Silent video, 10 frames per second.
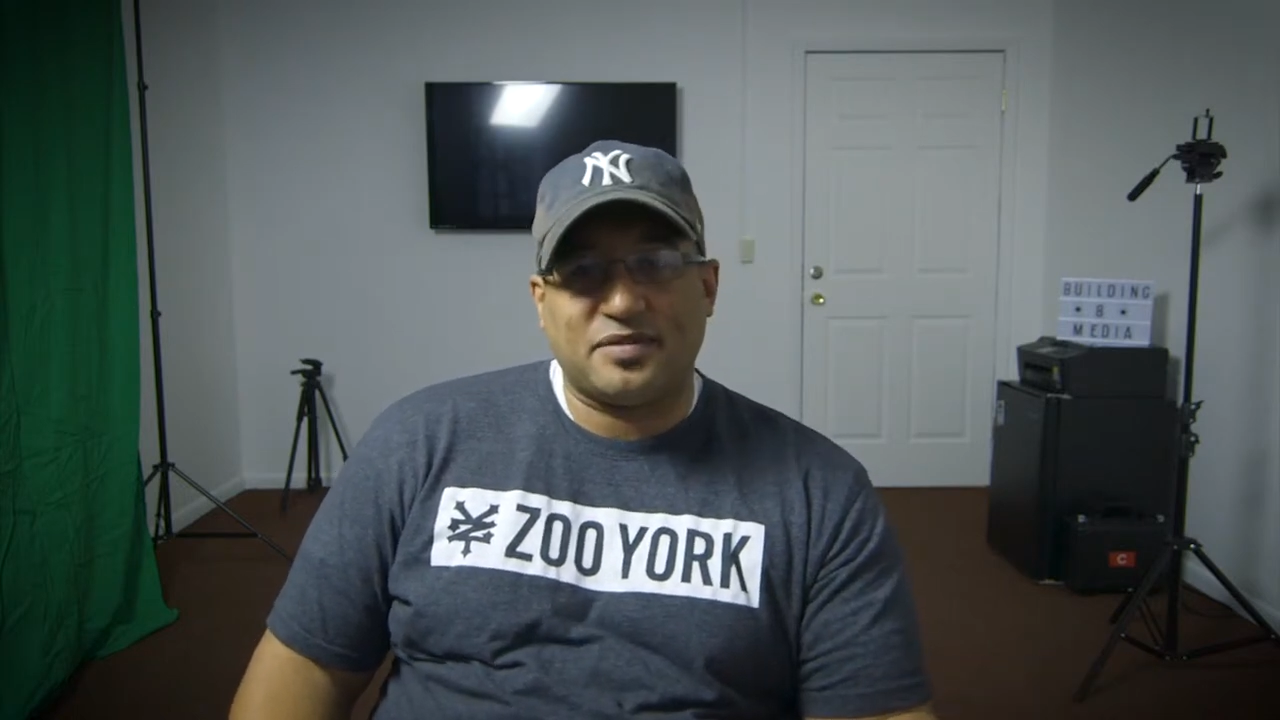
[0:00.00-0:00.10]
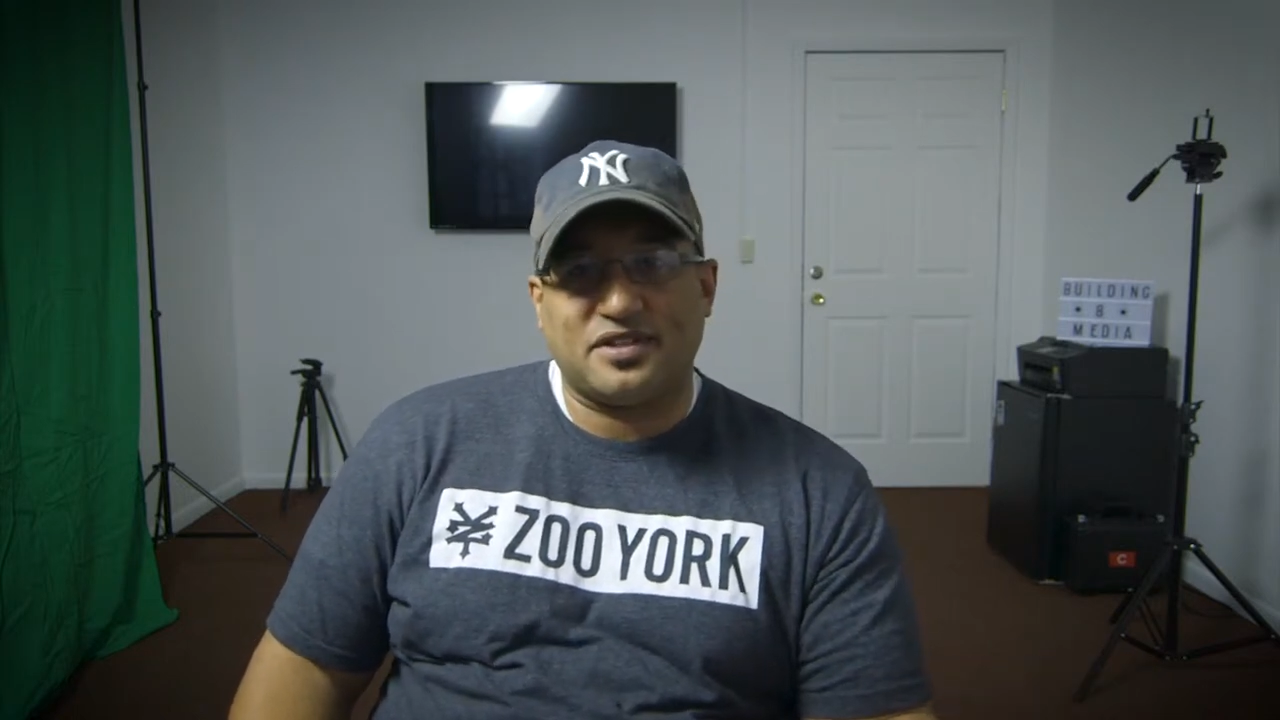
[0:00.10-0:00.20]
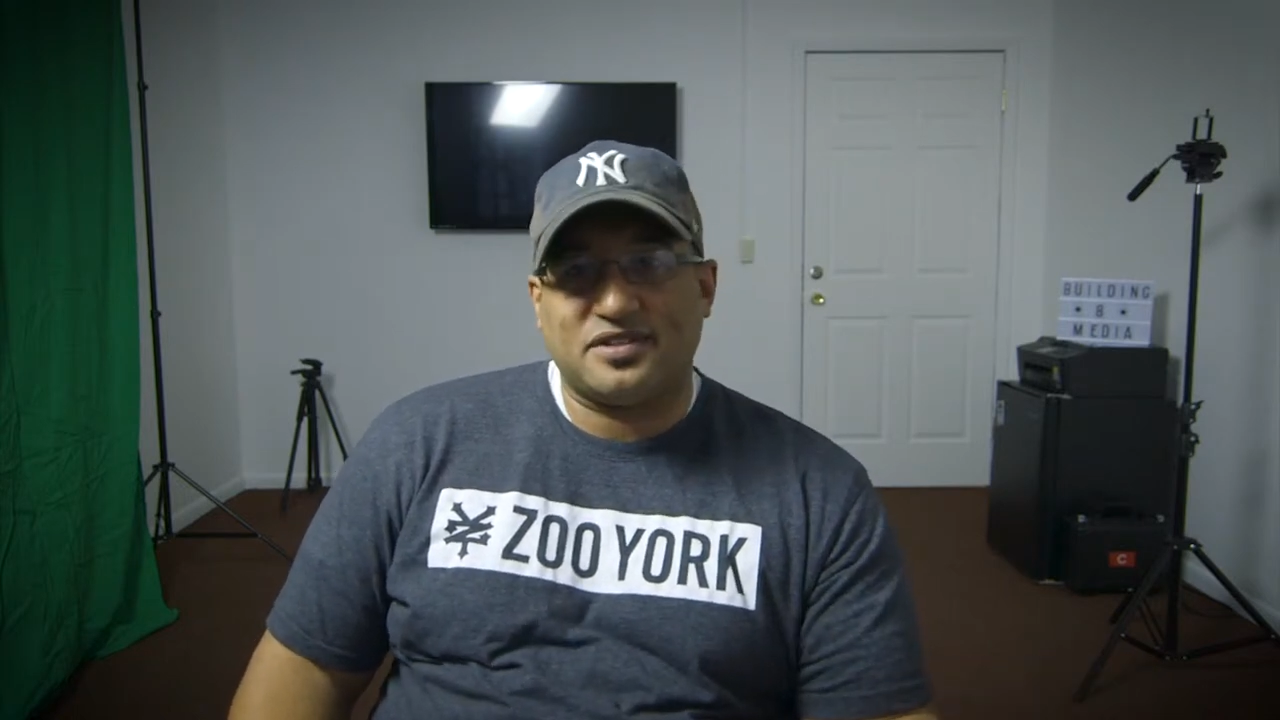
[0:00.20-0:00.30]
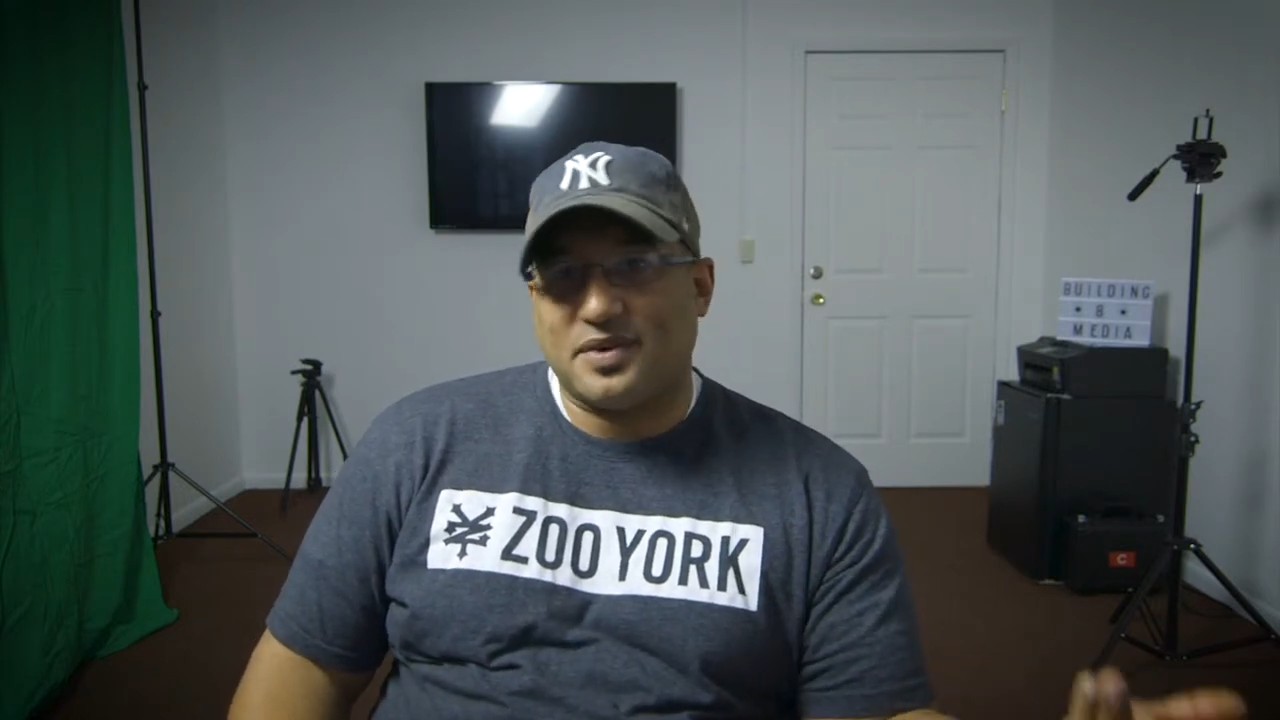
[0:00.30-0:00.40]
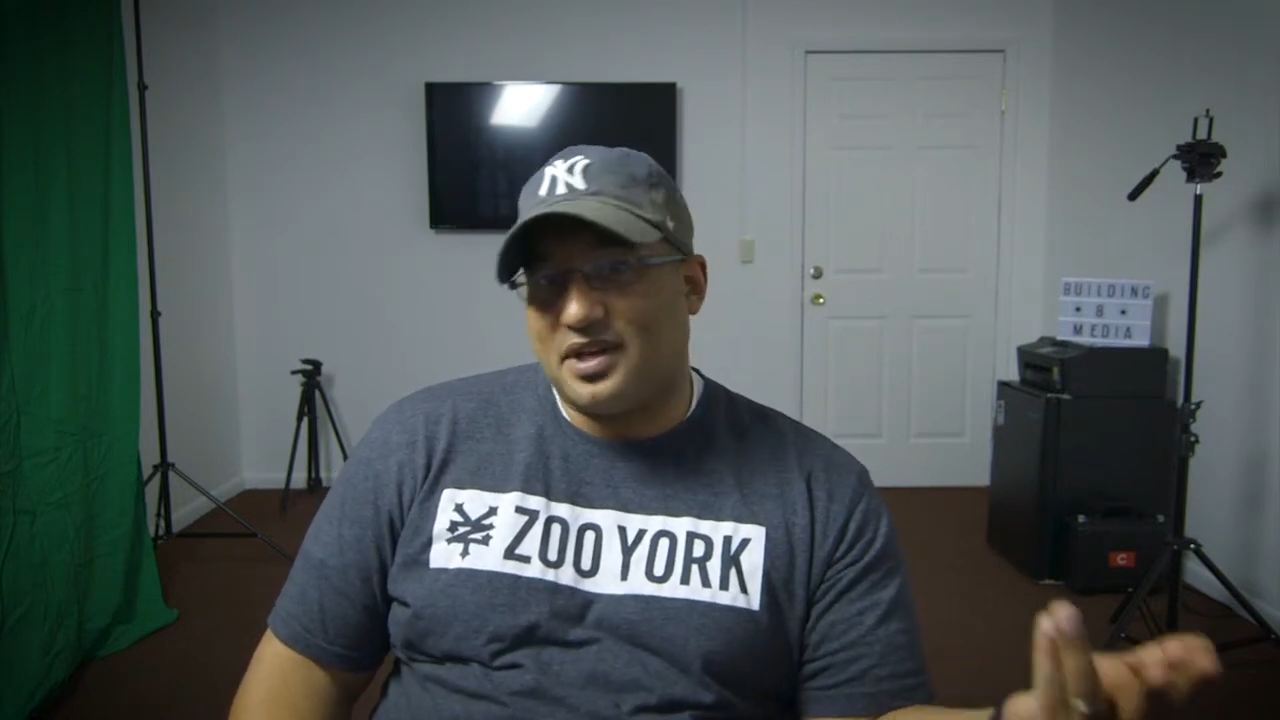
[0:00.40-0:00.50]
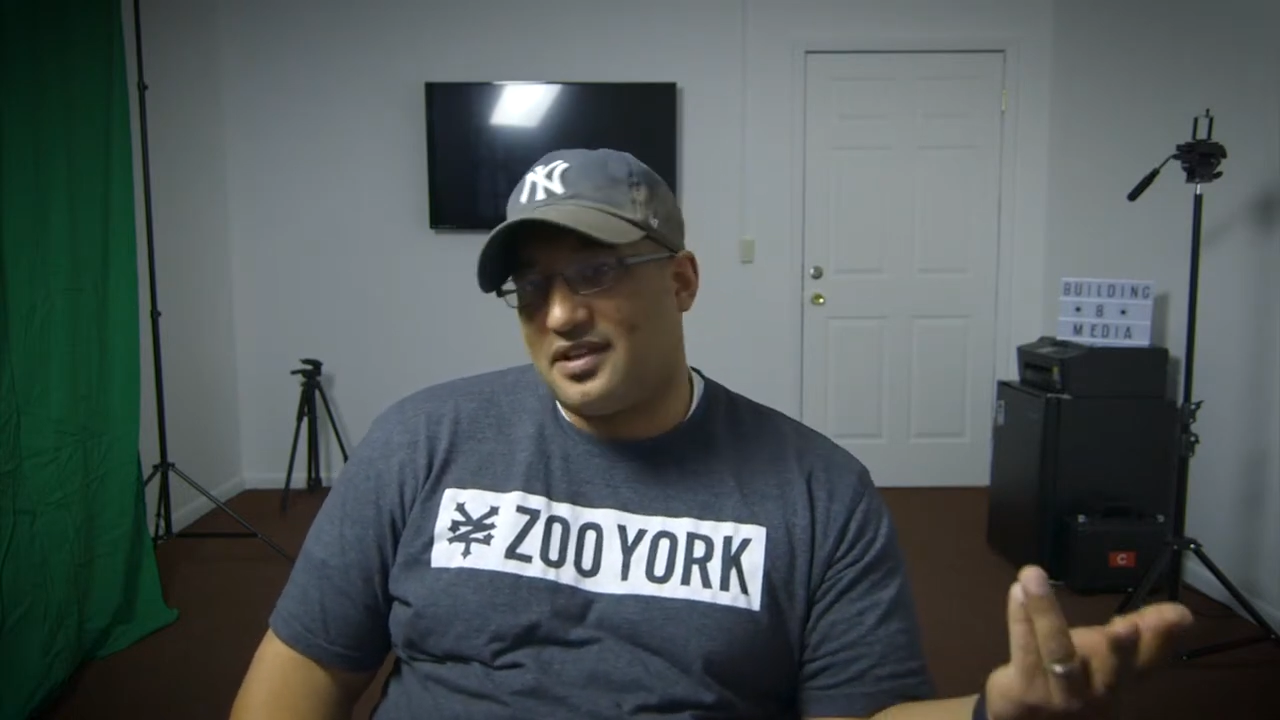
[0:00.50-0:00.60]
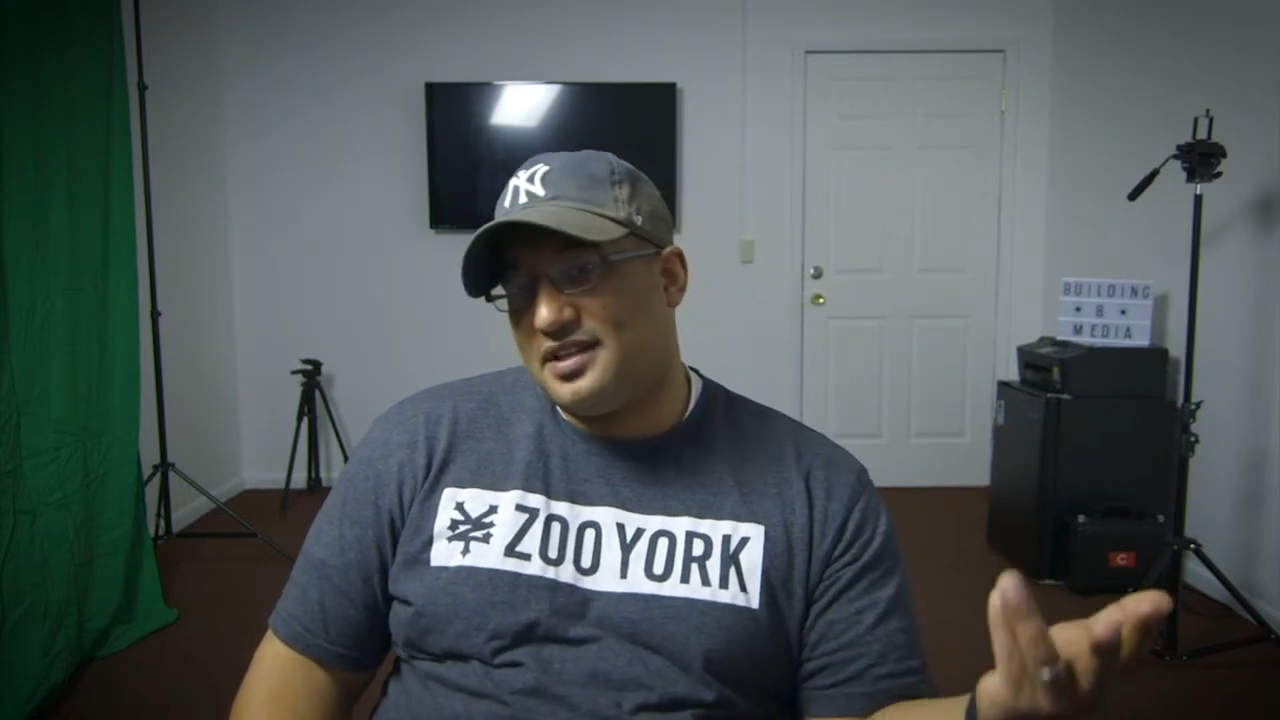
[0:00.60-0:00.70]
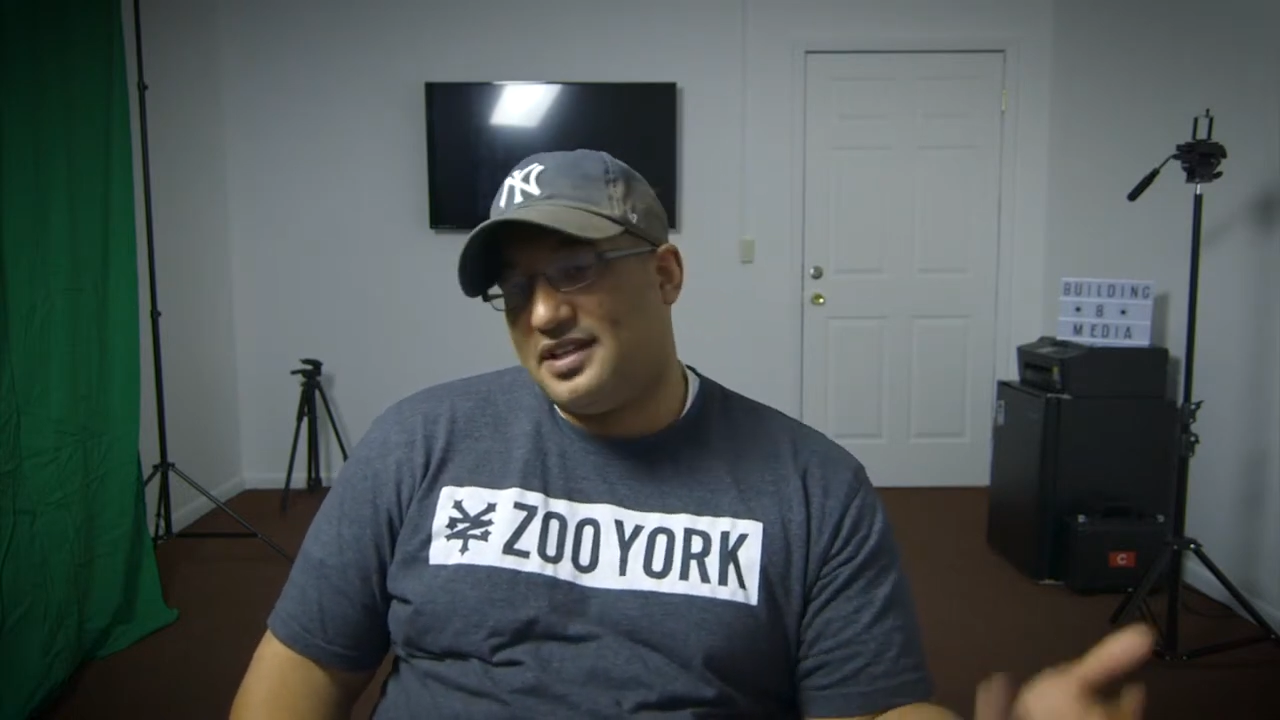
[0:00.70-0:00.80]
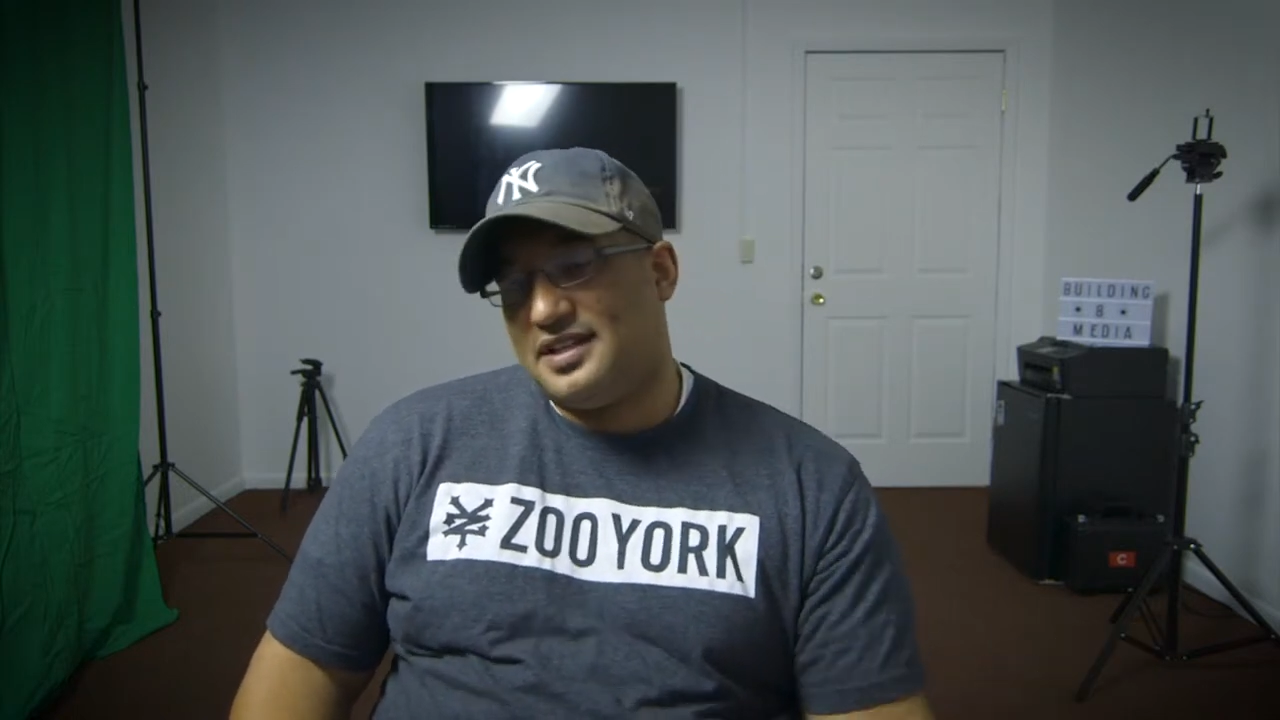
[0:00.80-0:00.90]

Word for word: it as well.